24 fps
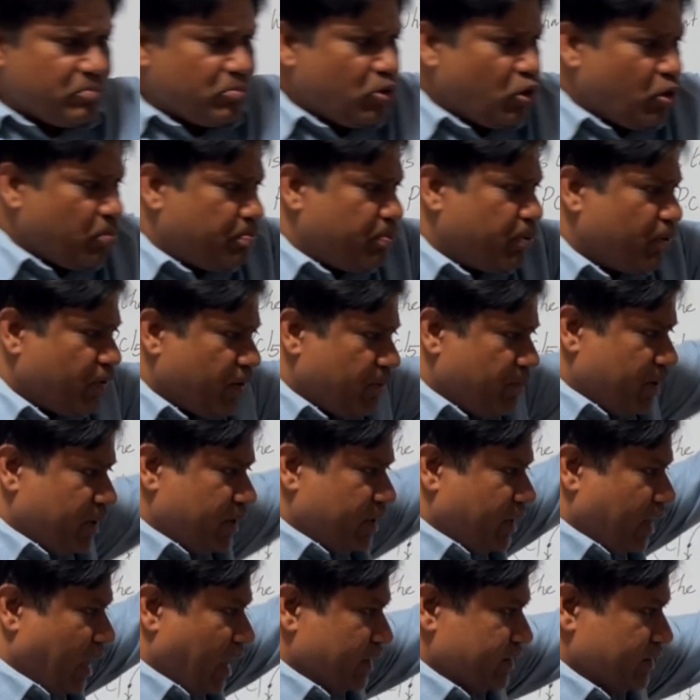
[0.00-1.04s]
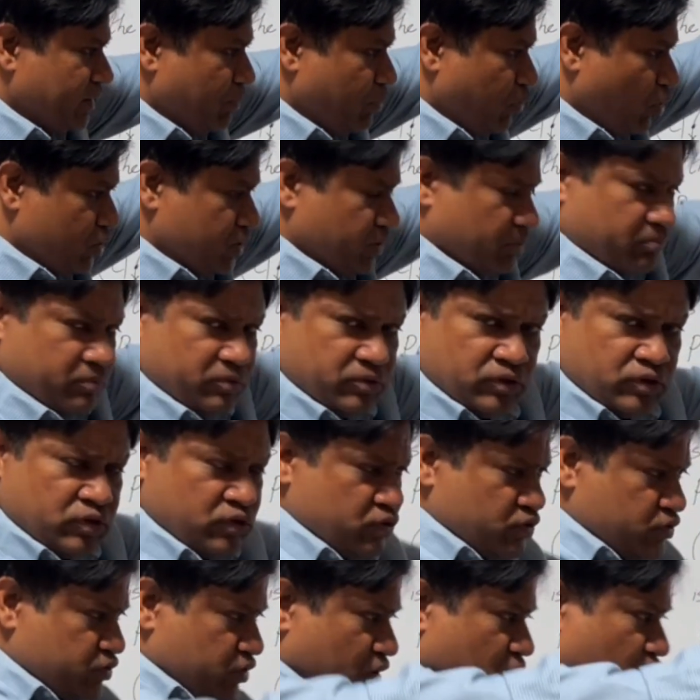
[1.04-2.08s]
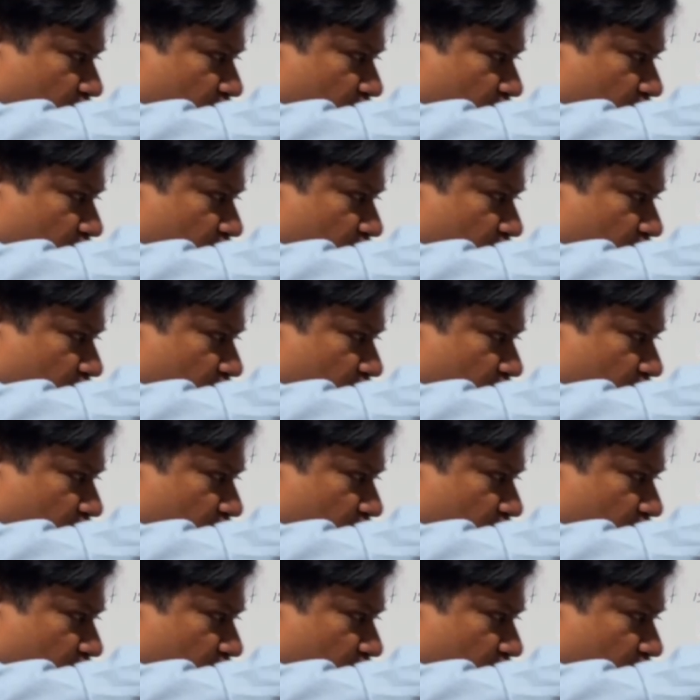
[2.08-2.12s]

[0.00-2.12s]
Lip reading: more pyramid at the bottom. So